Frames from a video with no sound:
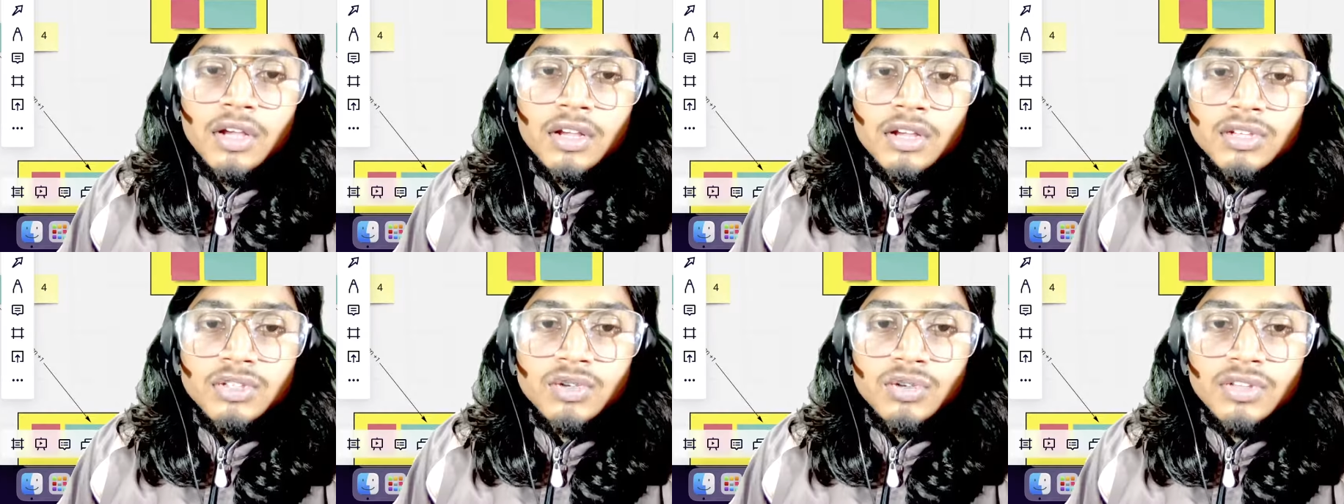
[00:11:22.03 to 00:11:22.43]

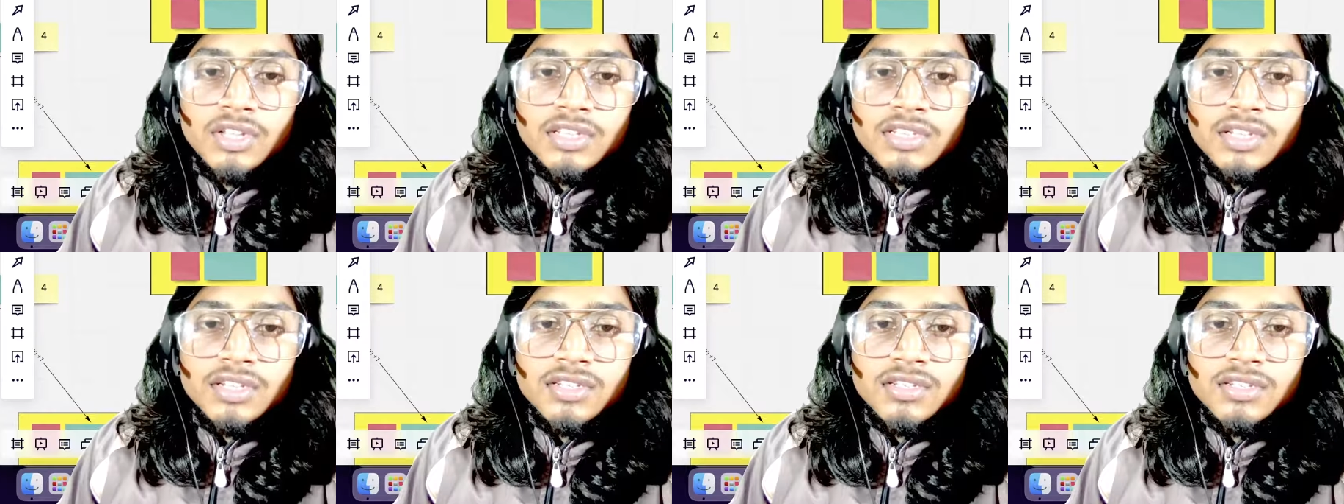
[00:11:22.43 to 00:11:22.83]
So
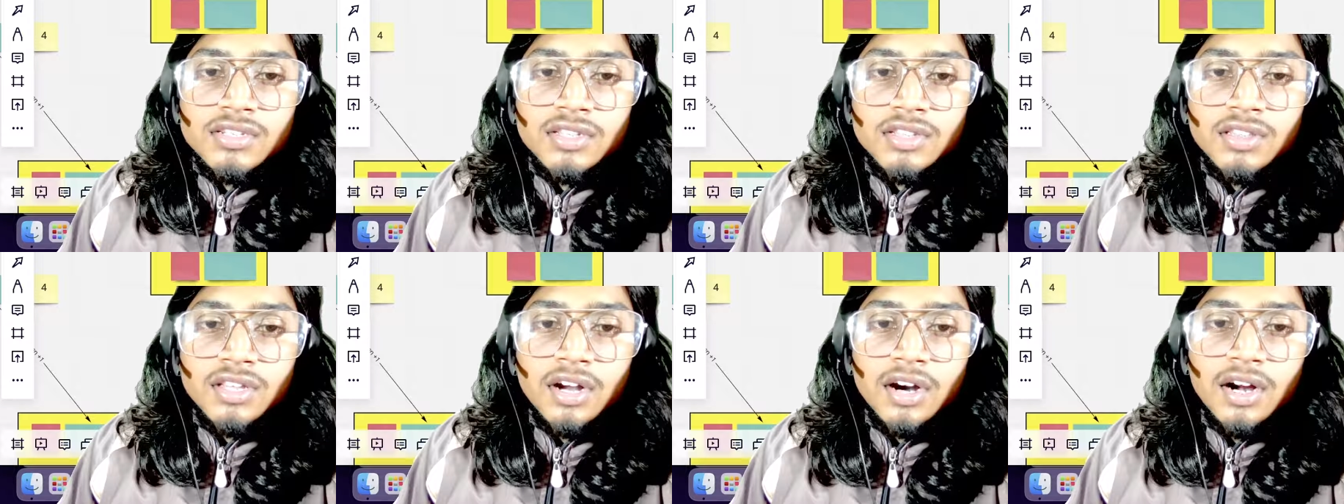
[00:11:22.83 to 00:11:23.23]
this is the
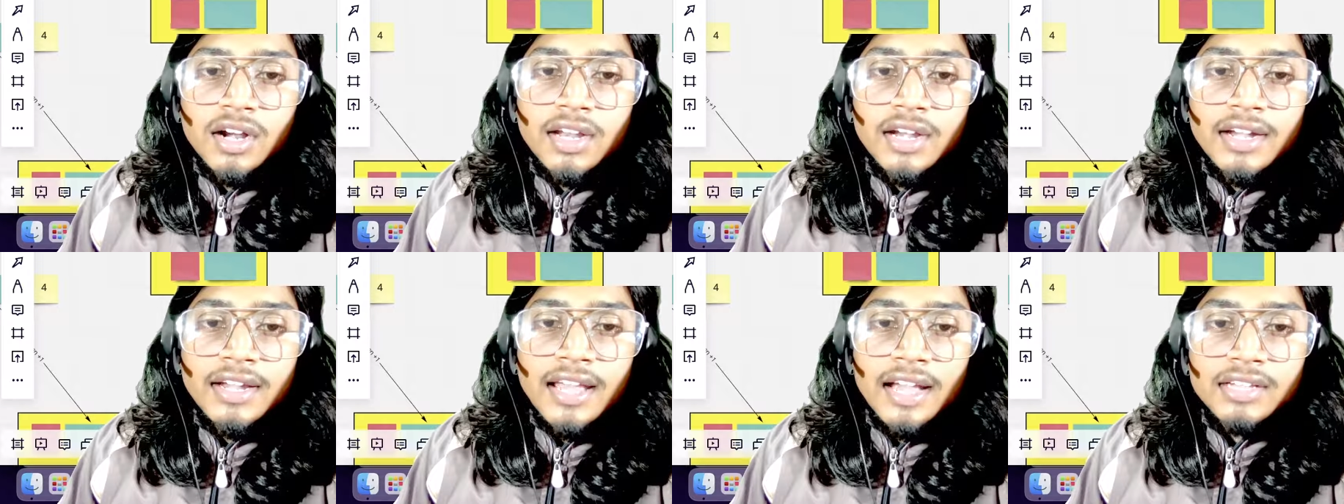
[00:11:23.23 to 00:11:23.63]
third
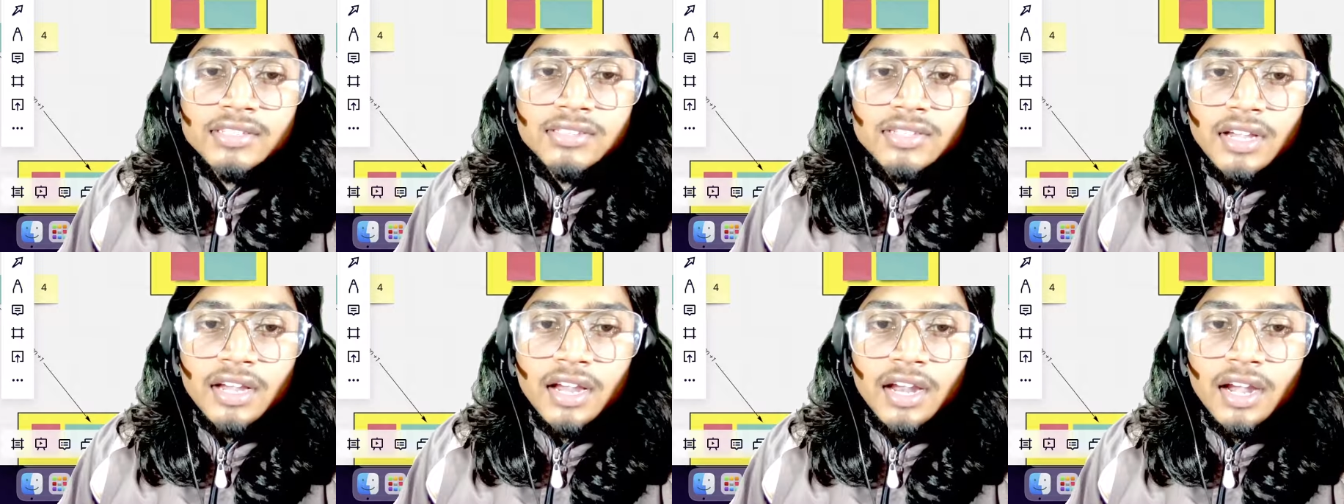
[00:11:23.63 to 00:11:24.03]
index,
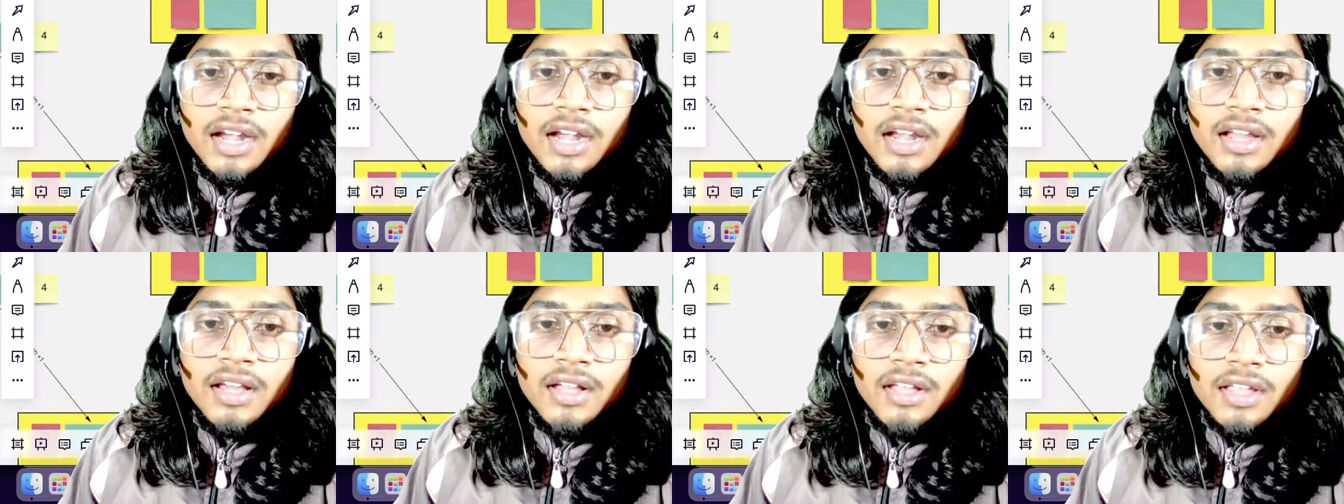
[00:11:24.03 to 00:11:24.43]

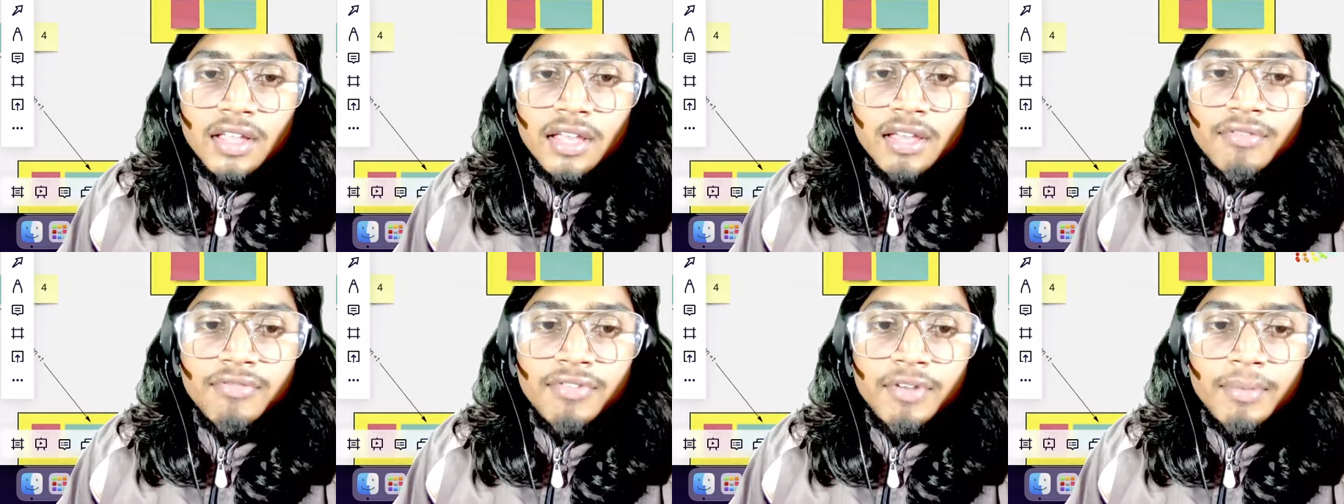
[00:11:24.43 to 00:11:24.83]
and
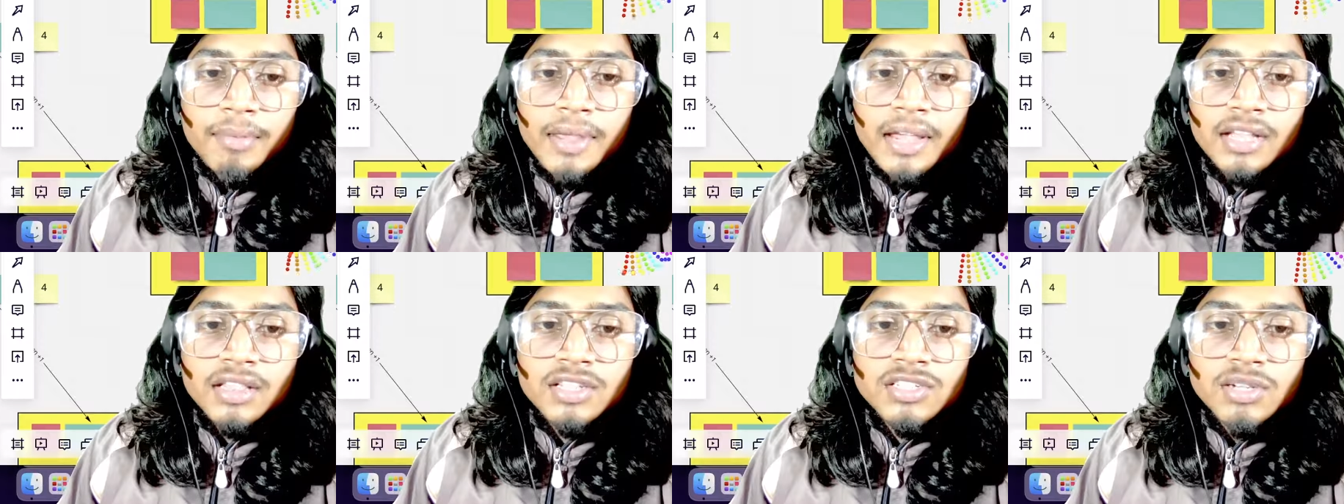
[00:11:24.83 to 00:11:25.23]
if we
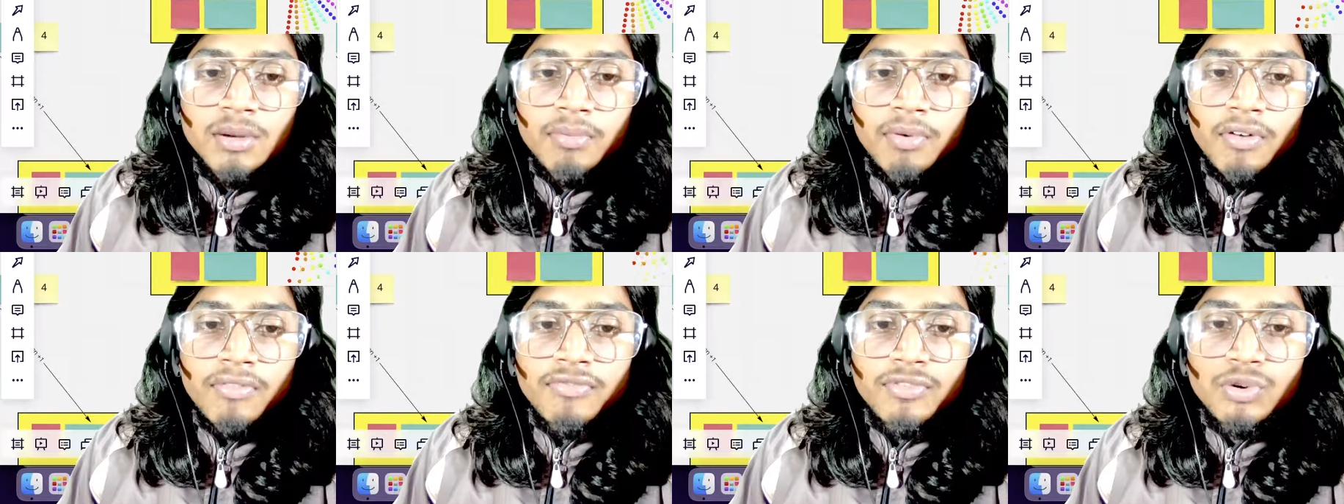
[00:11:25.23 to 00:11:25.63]
make the jump
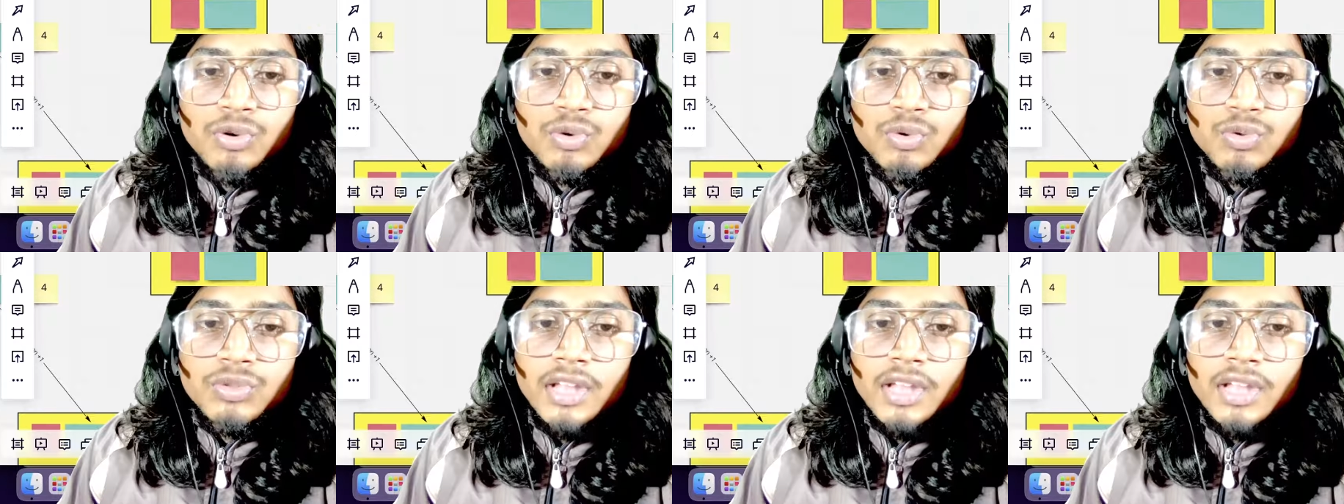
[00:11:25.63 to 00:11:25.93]
of 2,